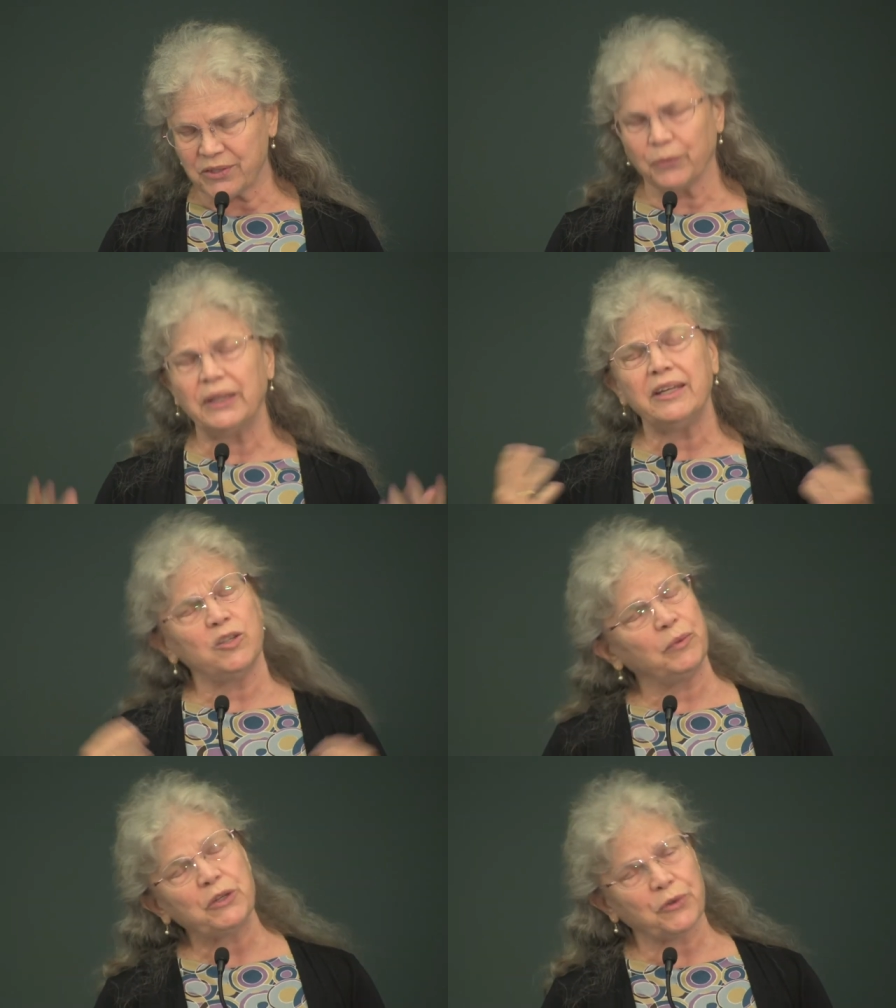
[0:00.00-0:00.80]
So we
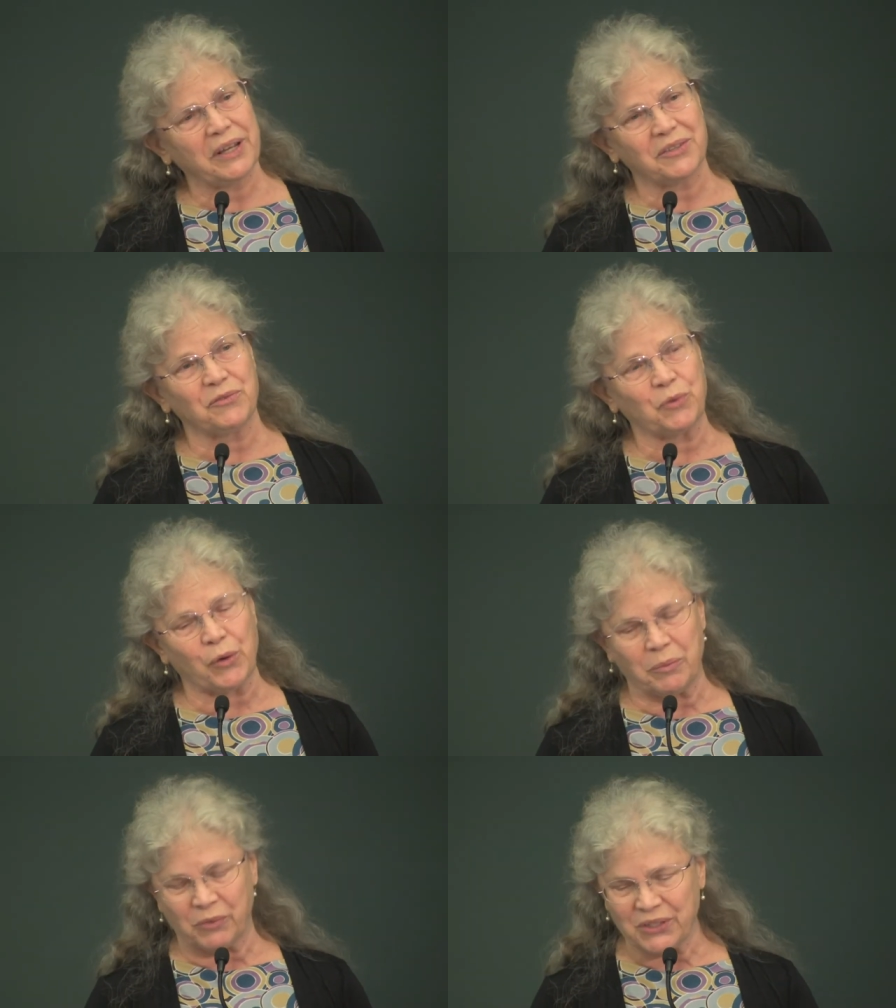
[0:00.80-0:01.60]
need to be
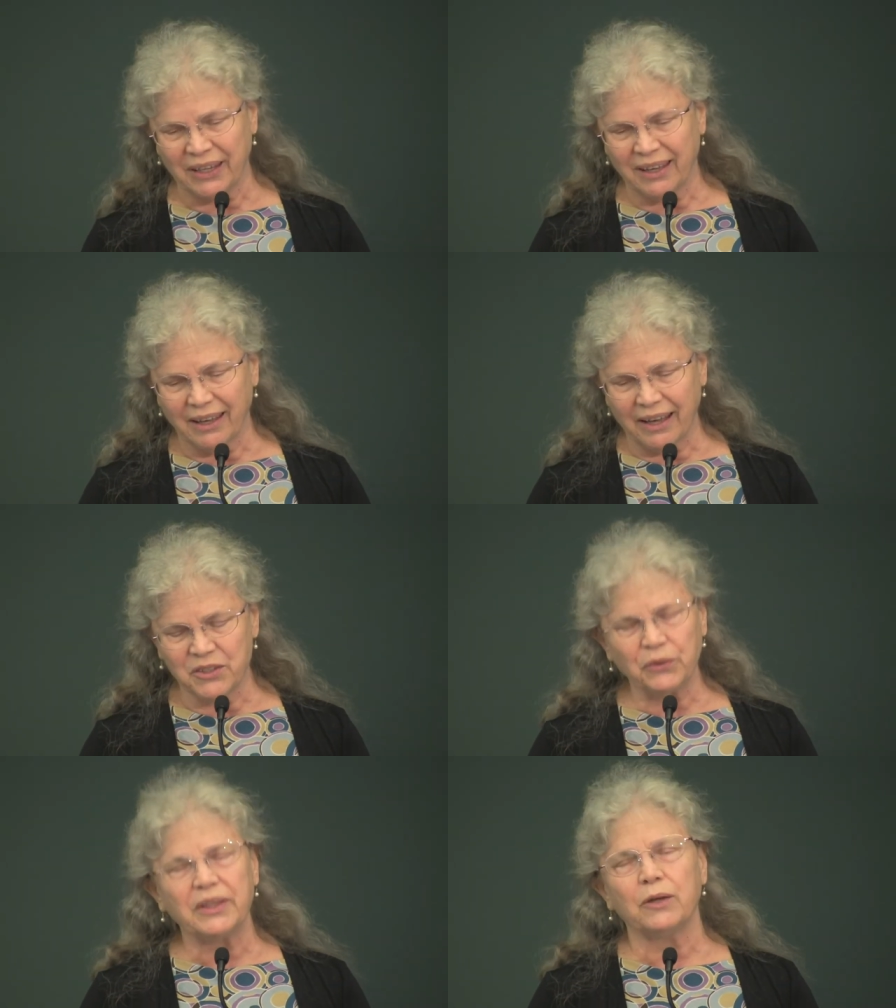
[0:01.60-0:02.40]
transformed. I
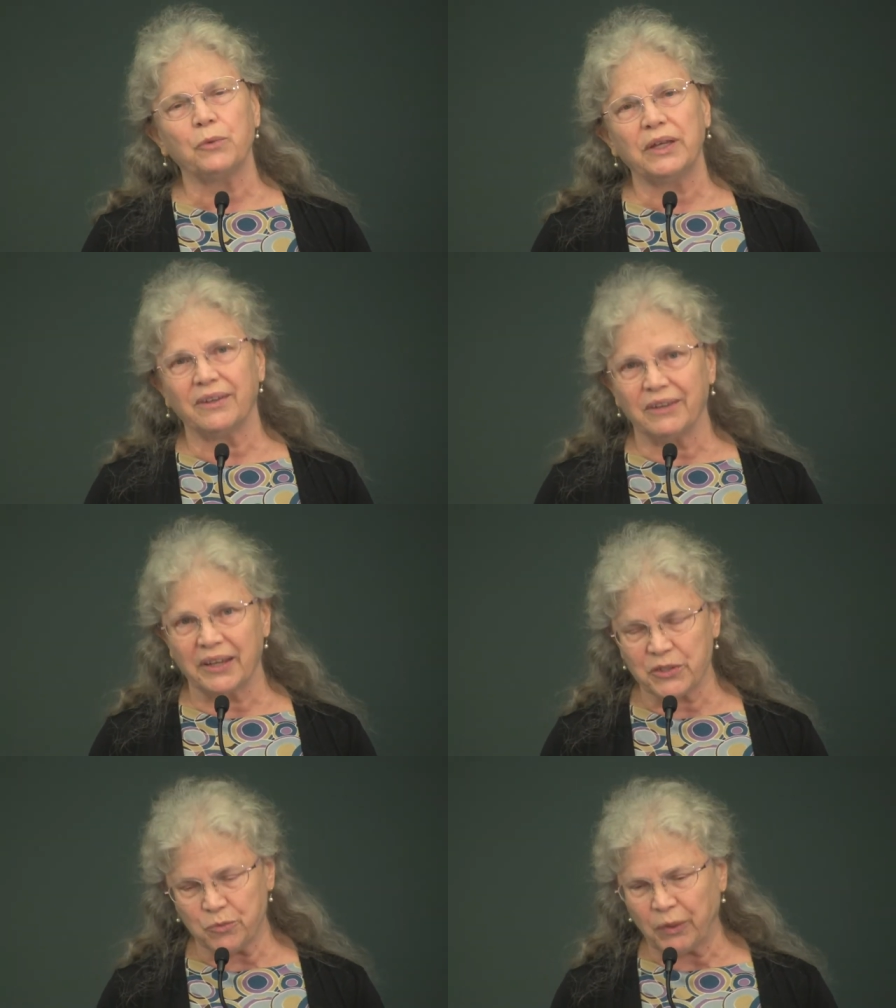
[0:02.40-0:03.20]
don't think we can
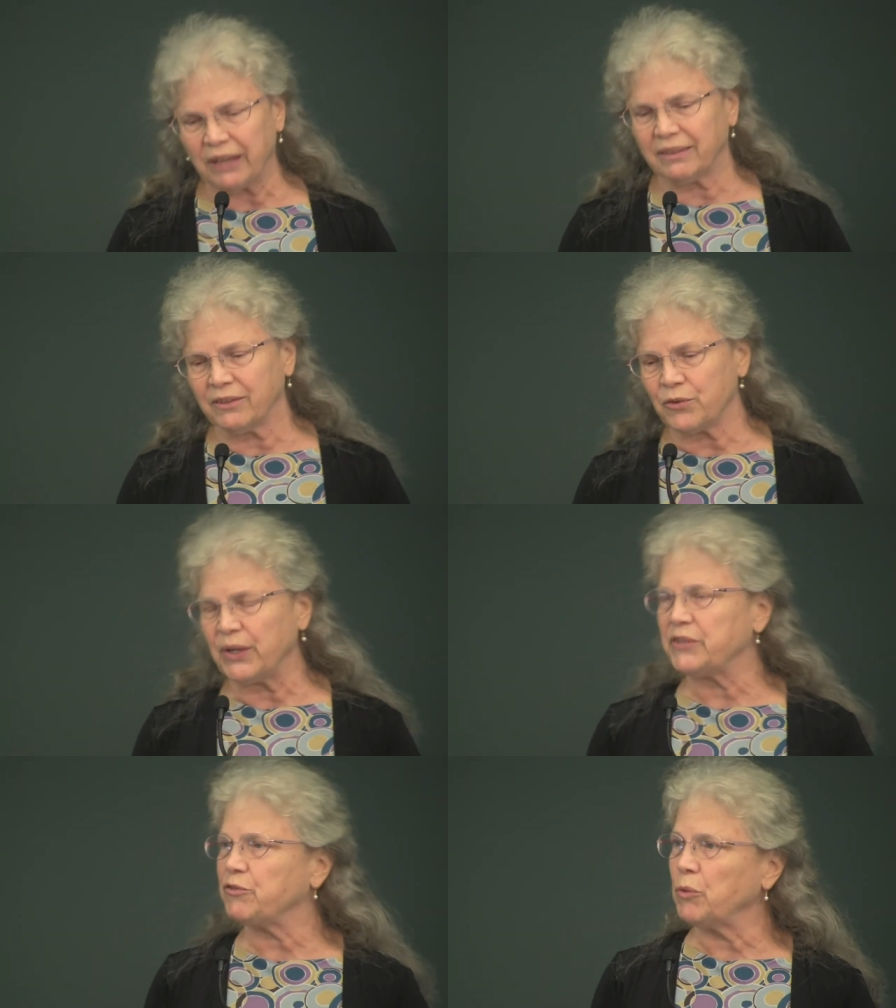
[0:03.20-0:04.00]
expect that
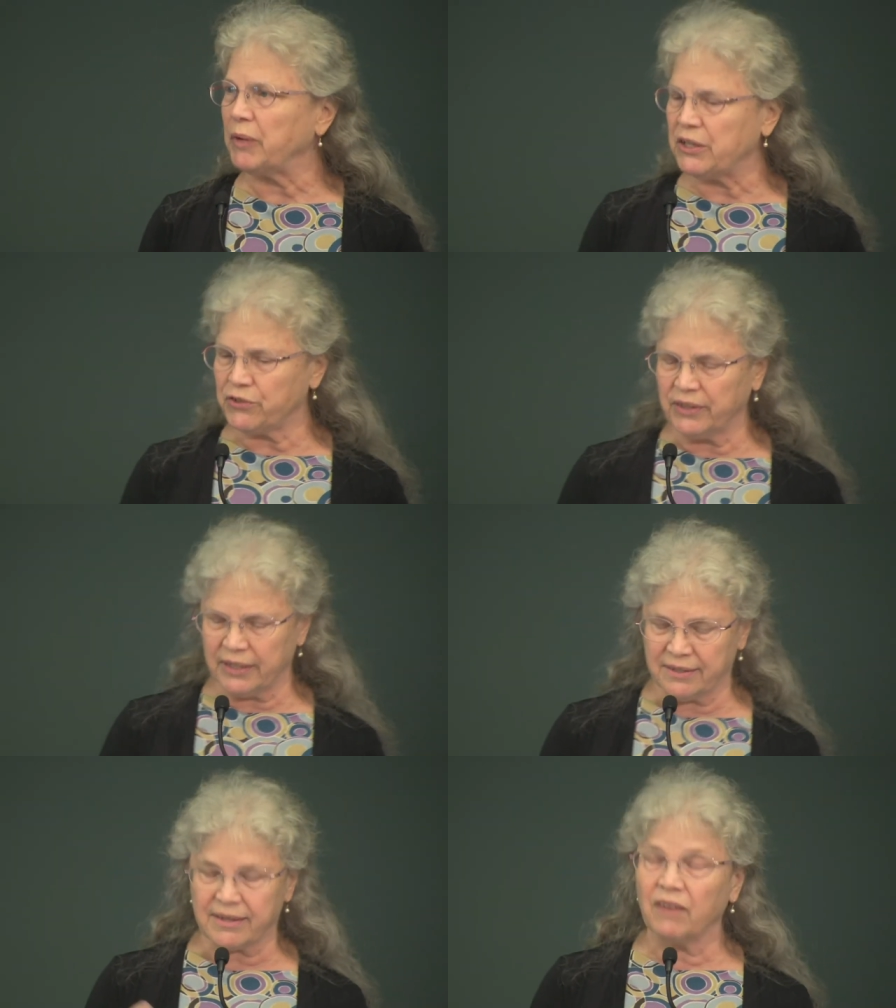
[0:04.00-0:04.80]
transformation
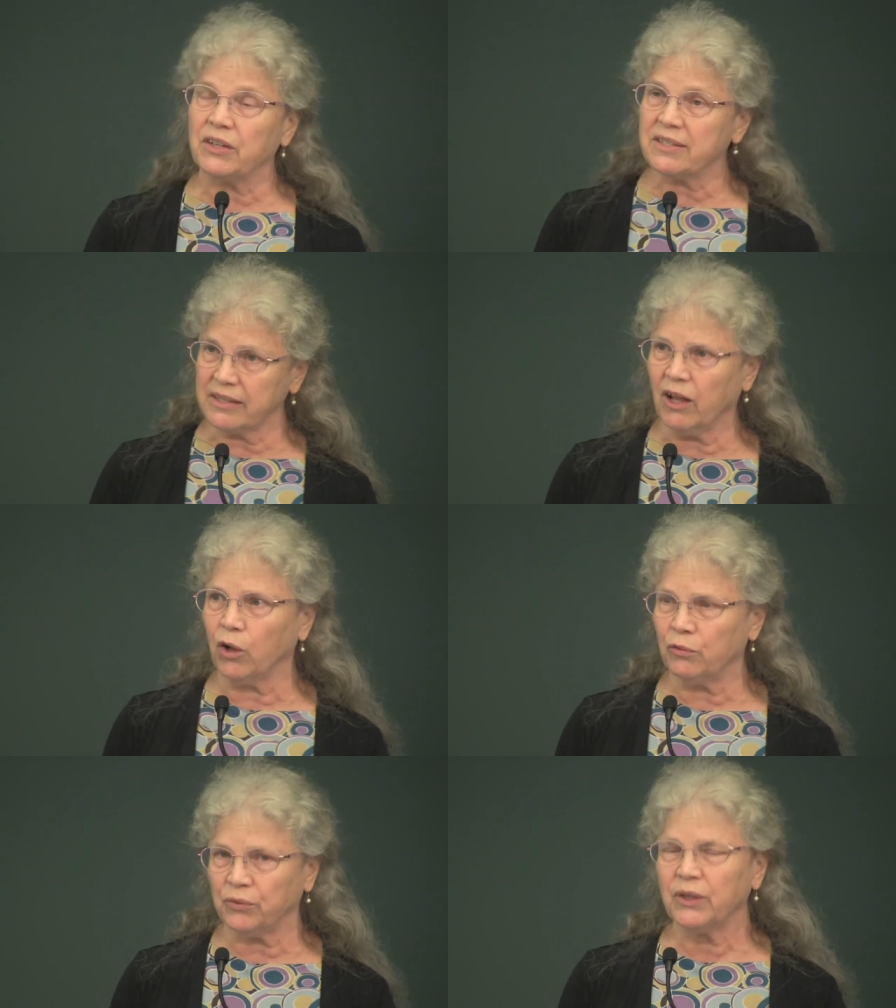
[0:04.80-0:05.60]
is of
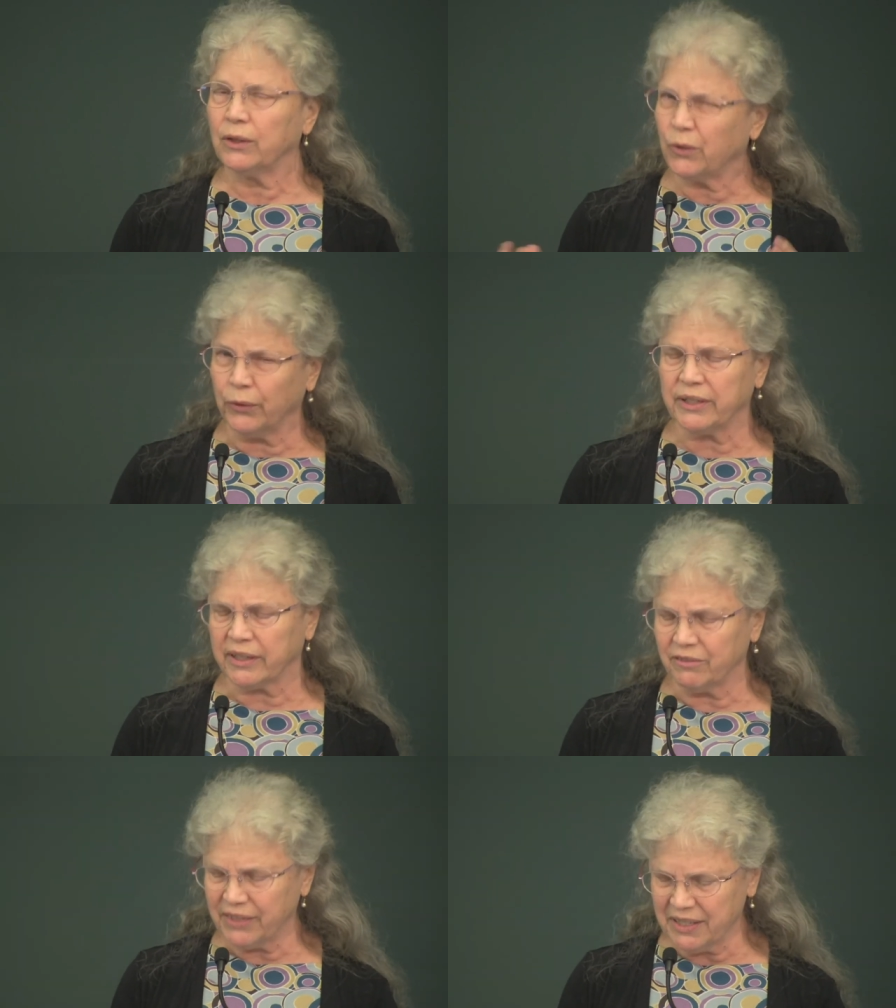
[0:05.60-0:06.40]
itself going to
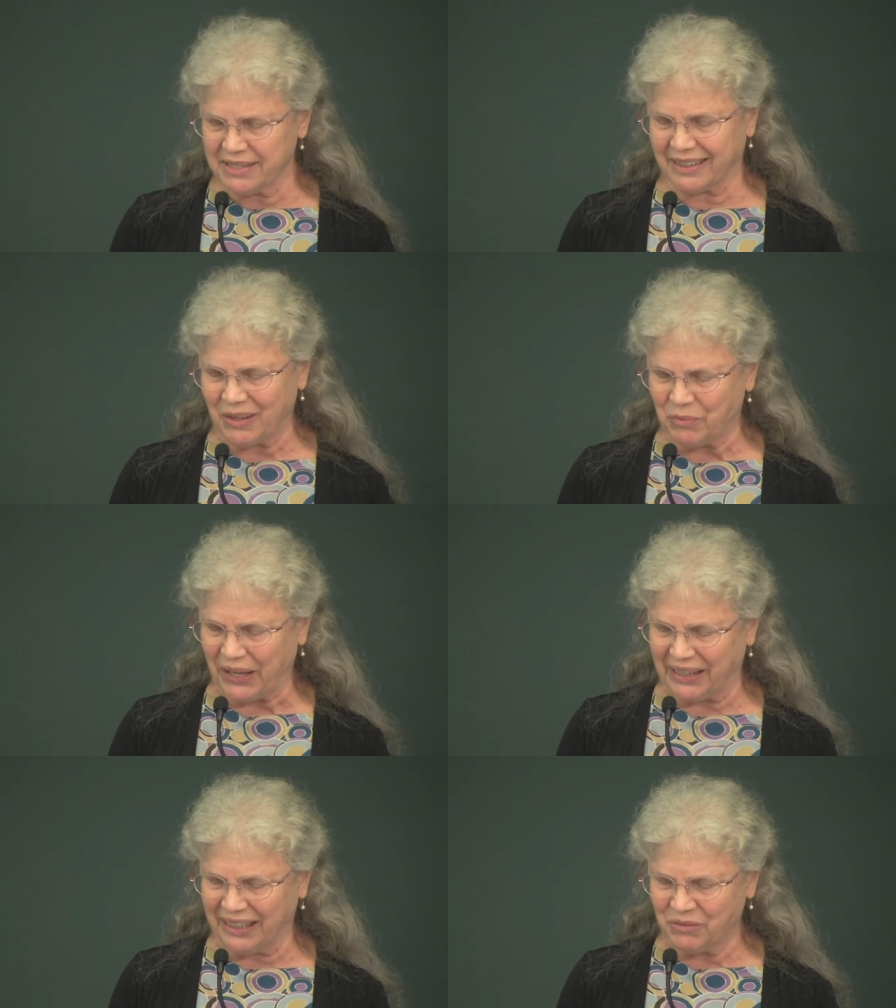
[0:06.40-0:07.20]
convince
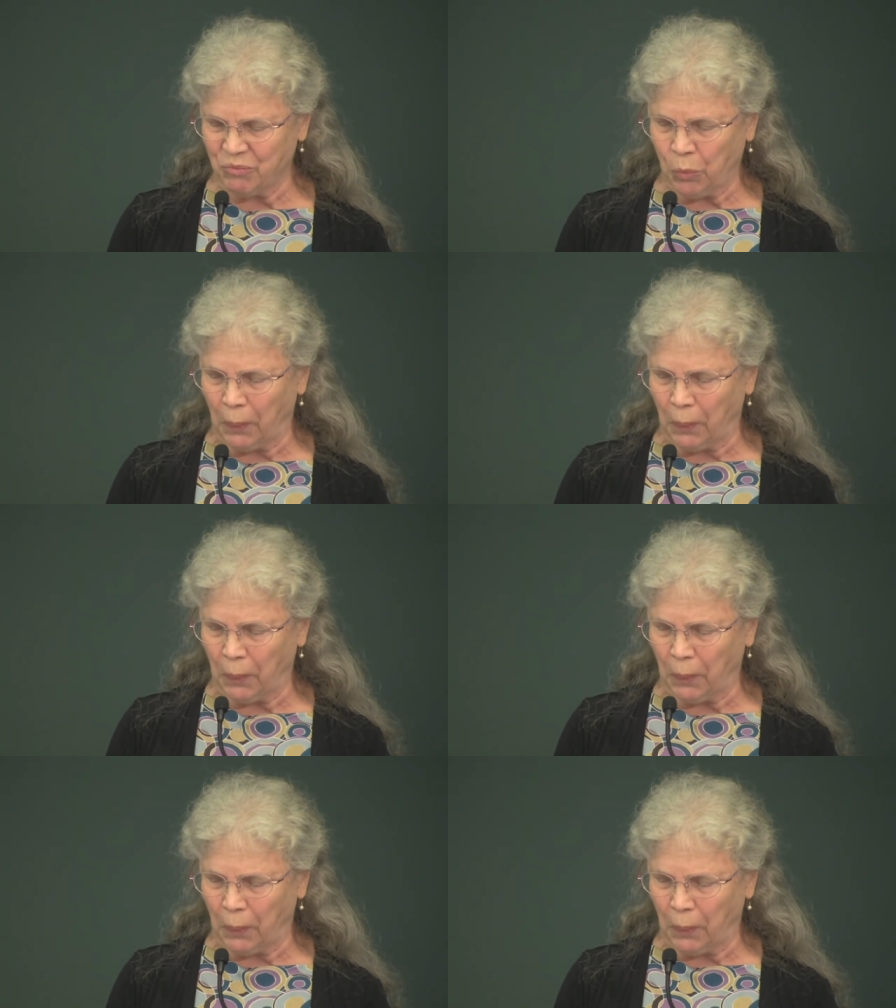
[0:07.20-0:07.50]
anybody.